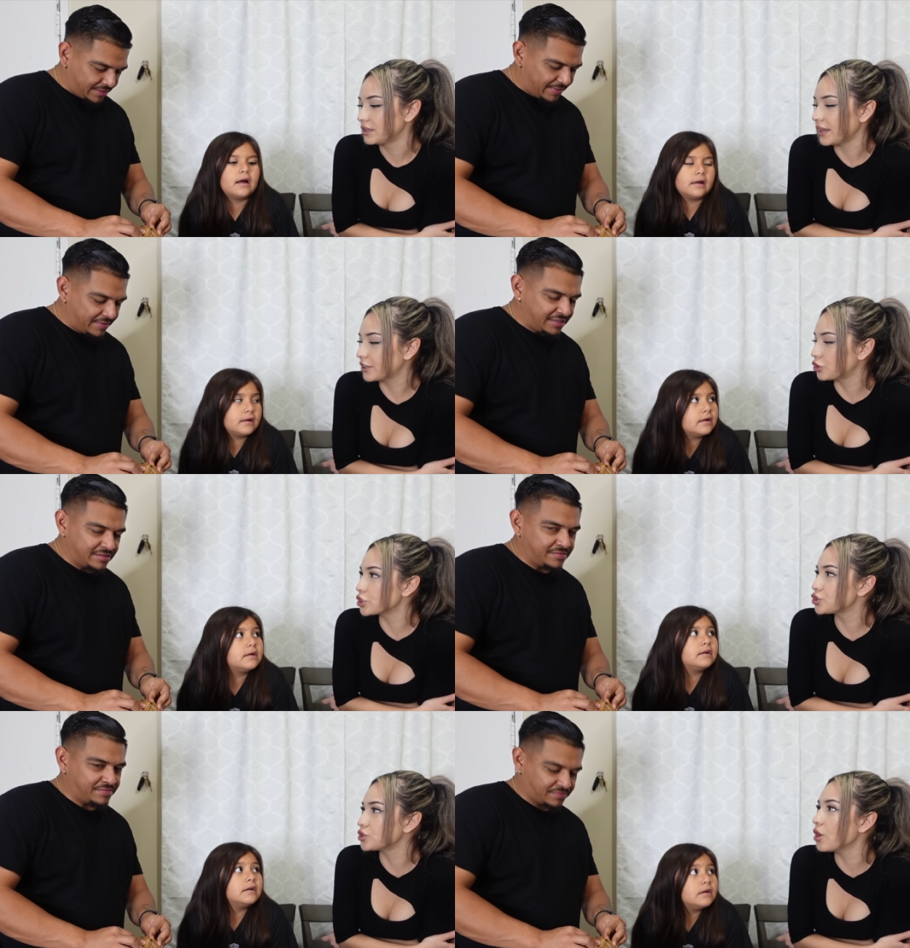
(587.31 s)
Speaker 1: Like Maybe. they're
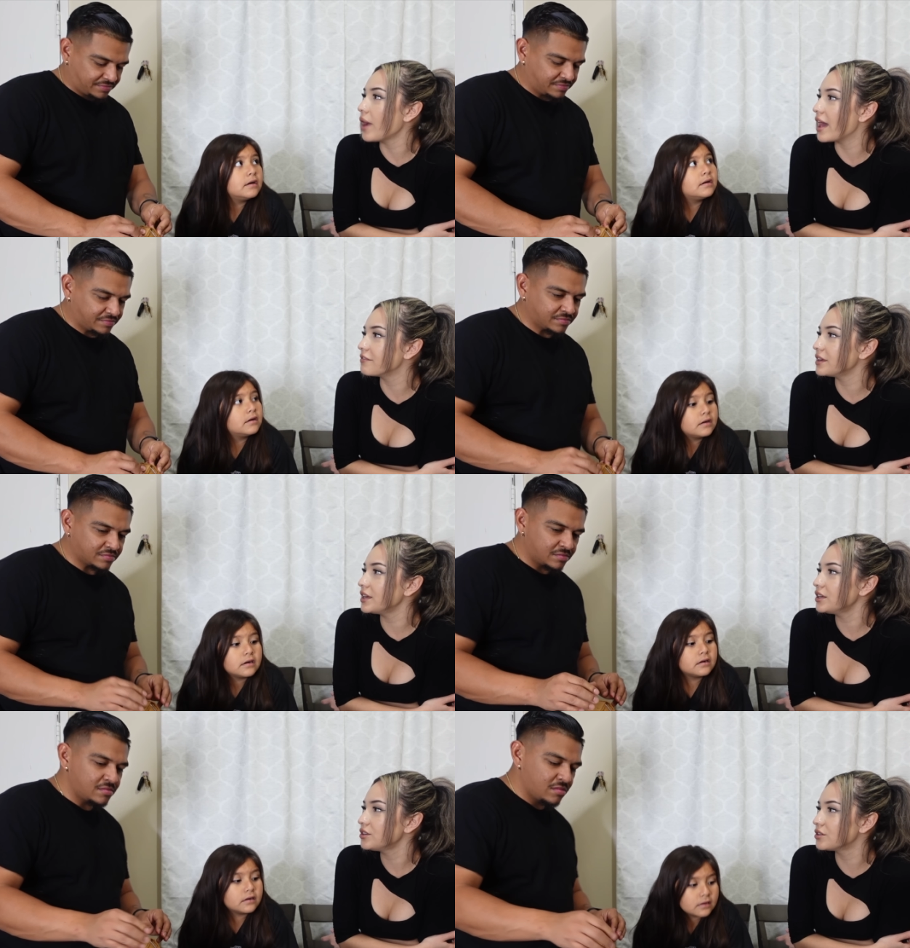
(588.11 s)
so
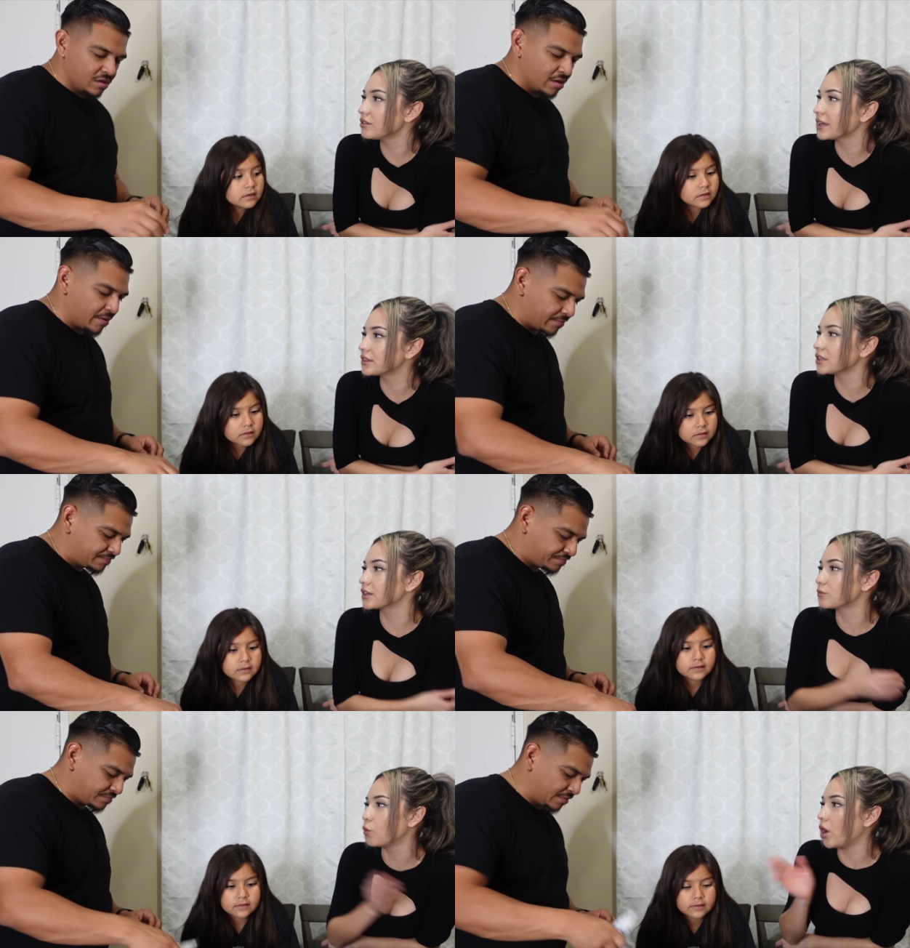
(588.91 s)
heavy, you know, like
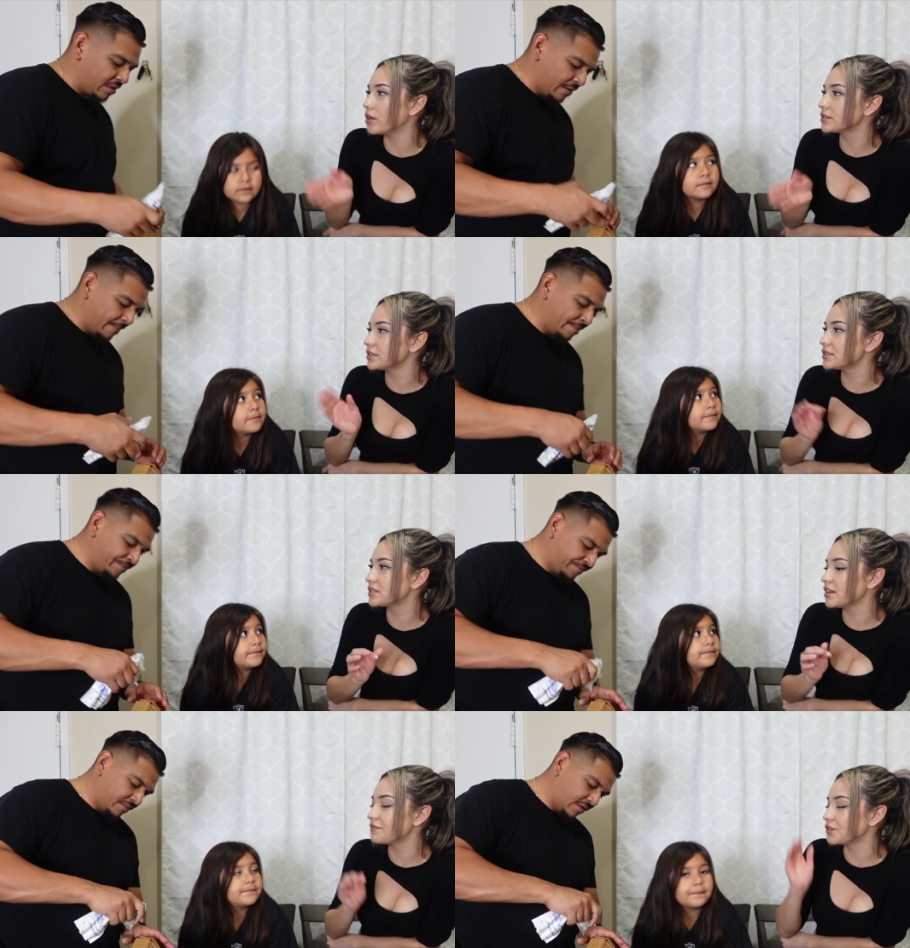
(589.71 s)
the walls and
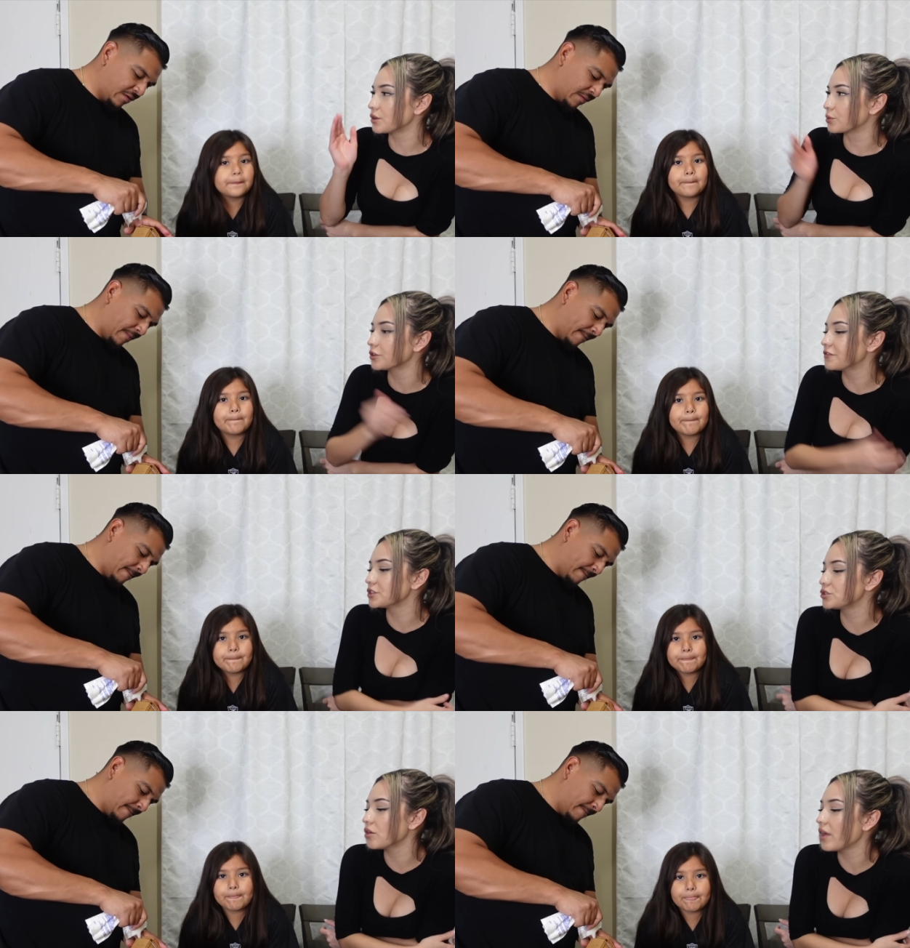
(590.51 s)
stuff and the roof
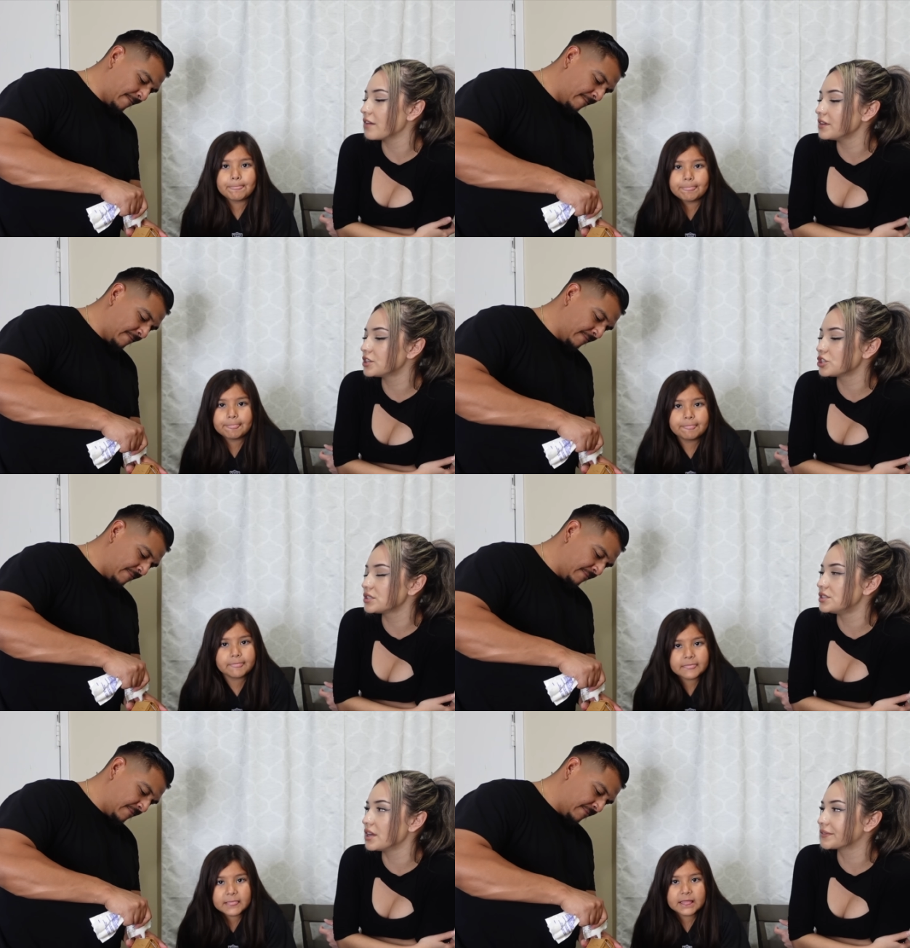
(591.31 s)
is so heavy, it
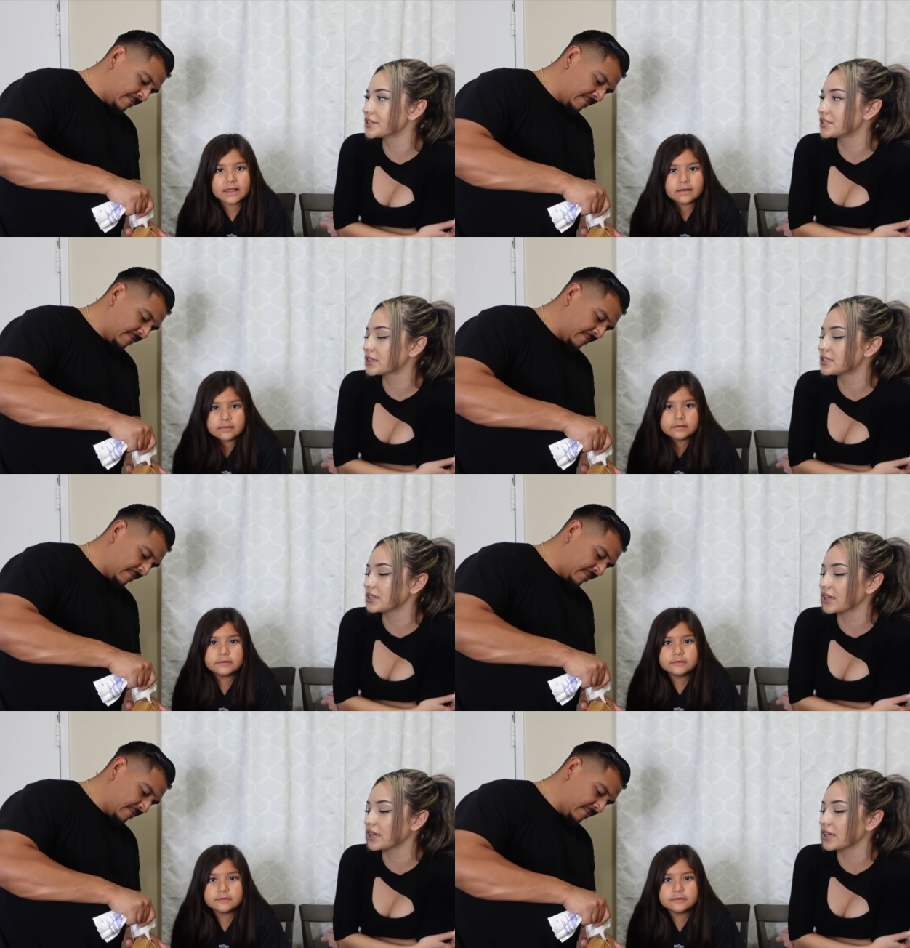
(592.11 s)
just never sticks